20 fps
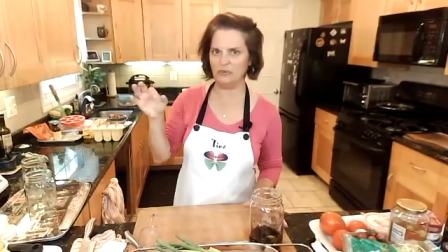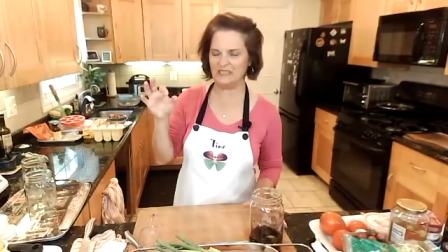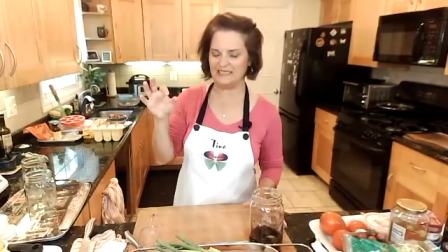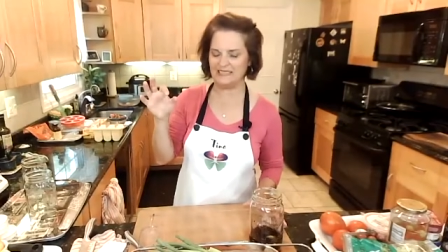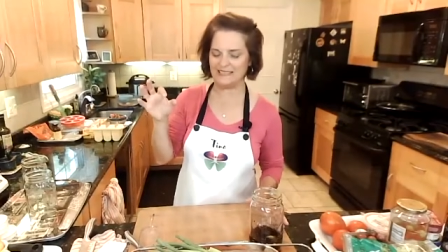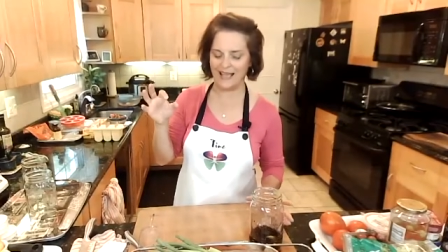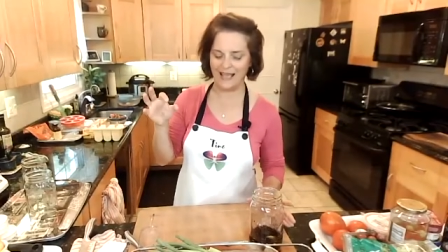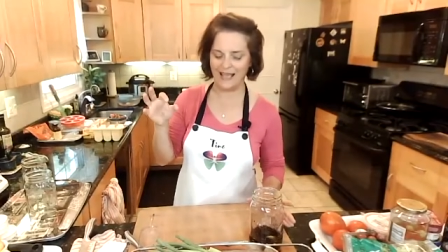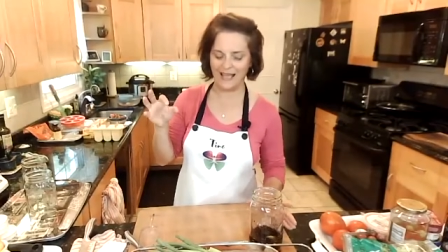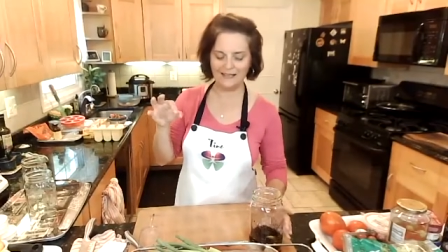
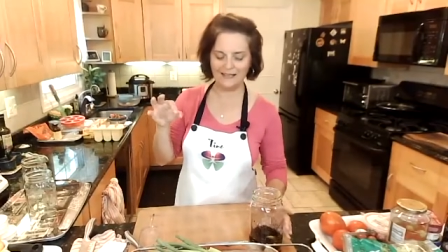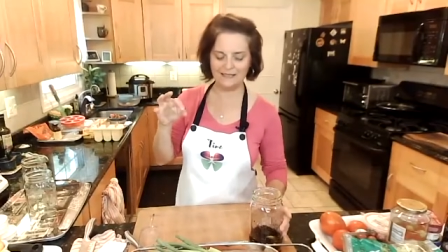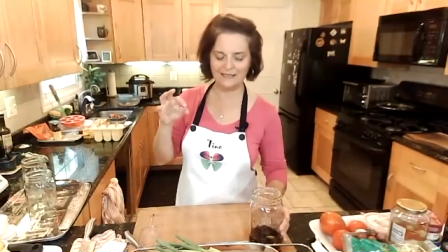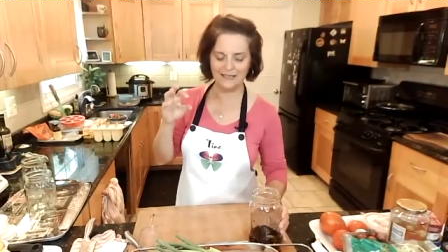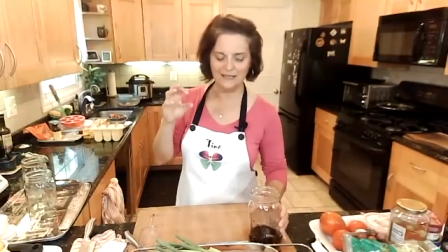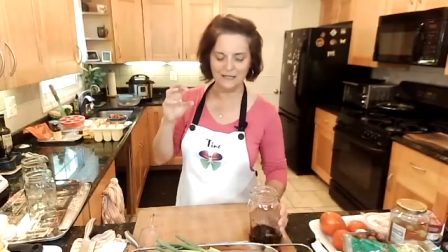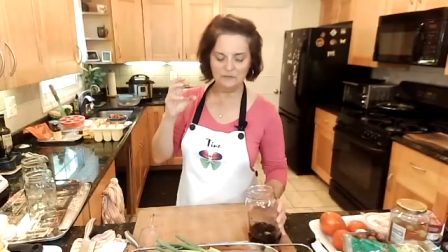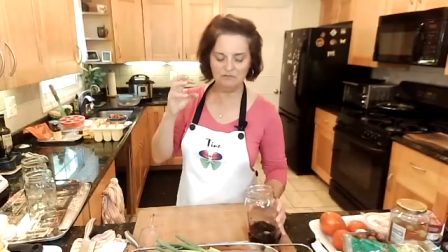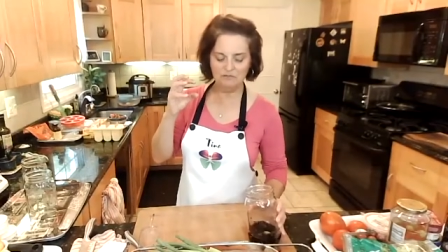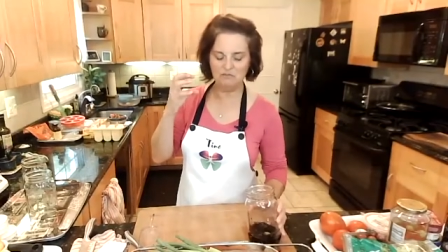pizzazz,
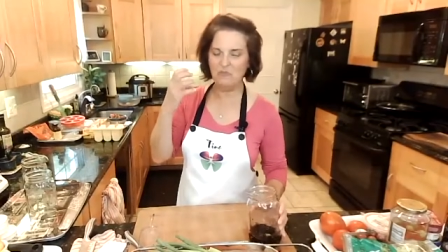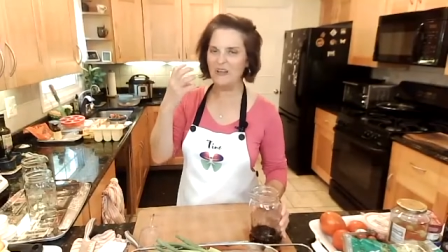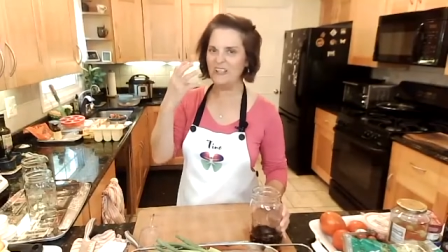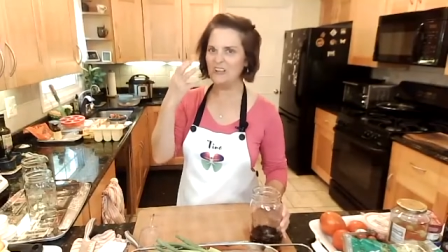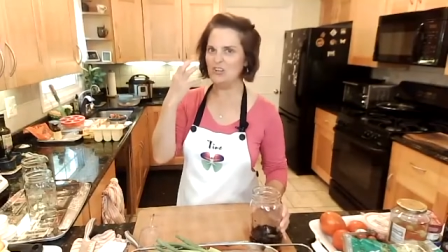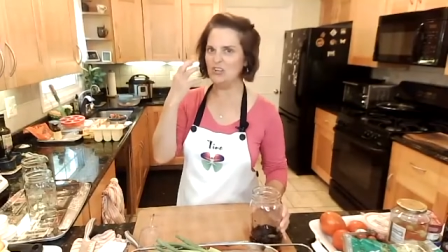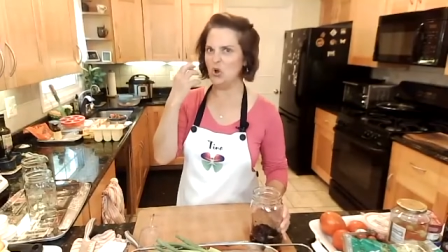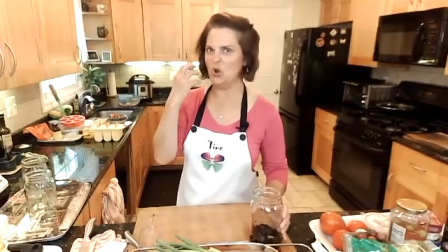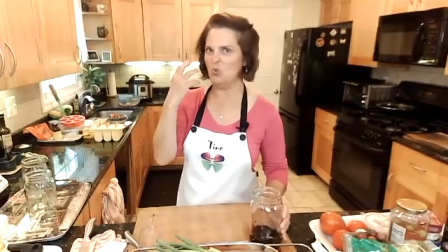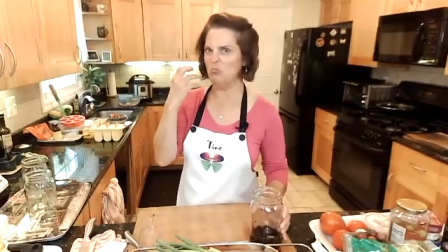
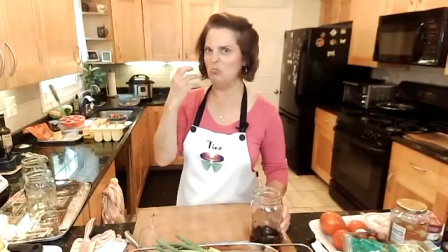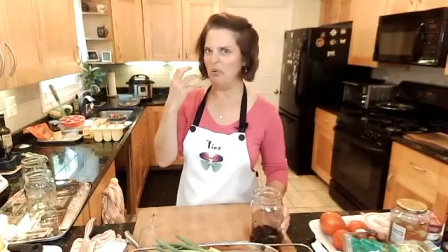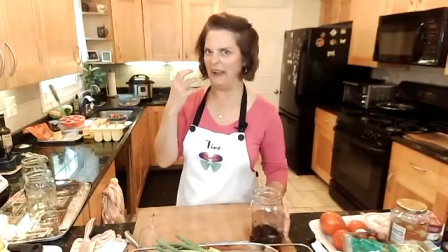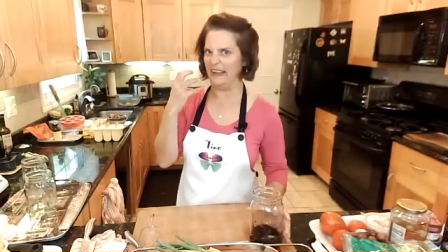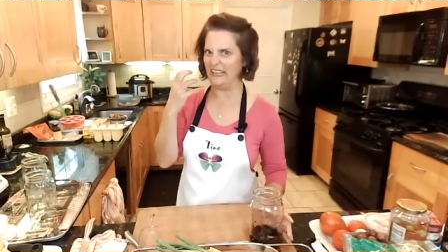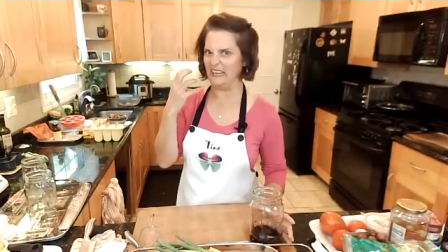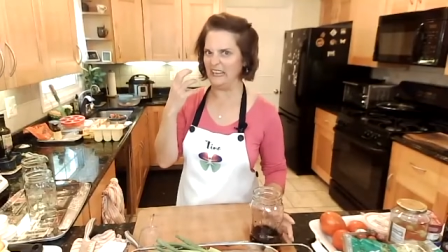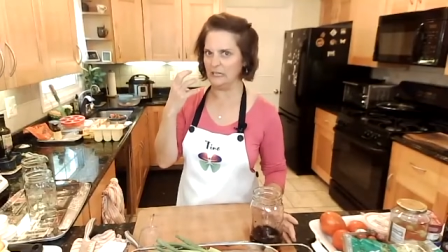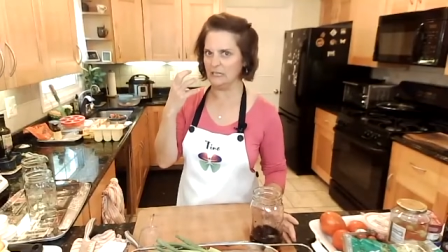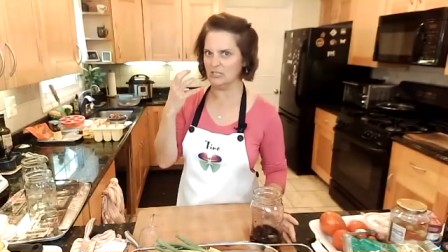but no
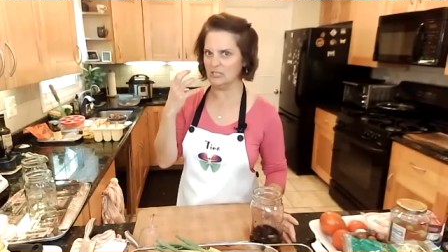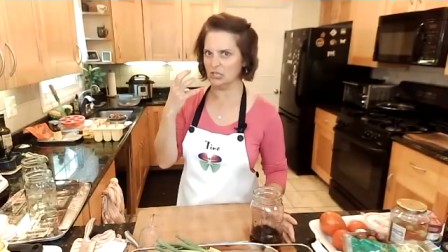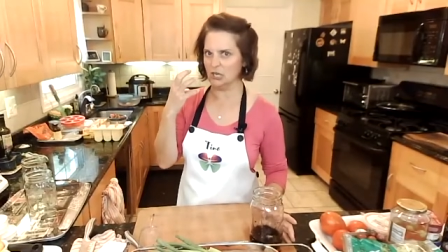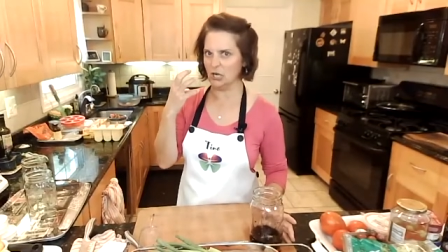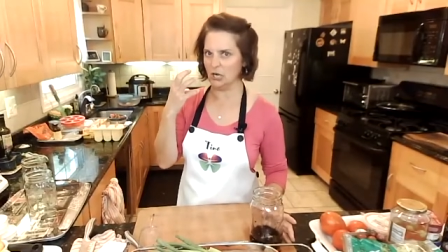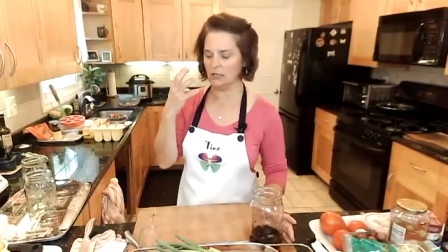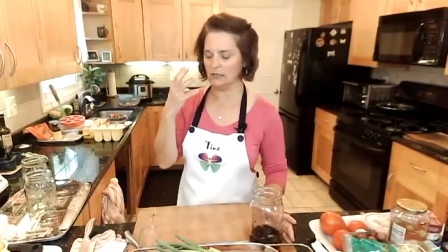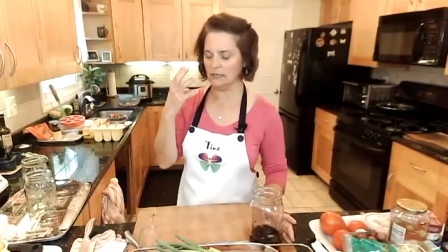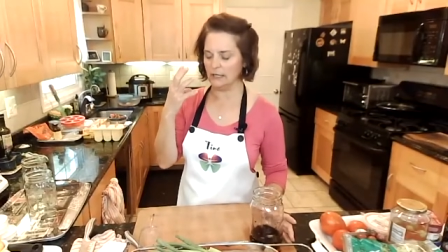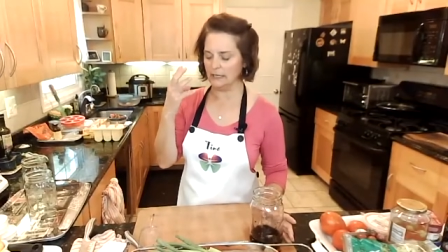biting into
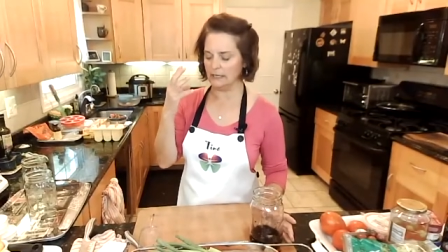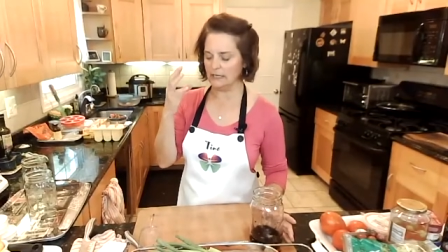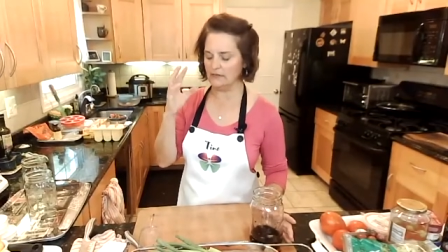garlic.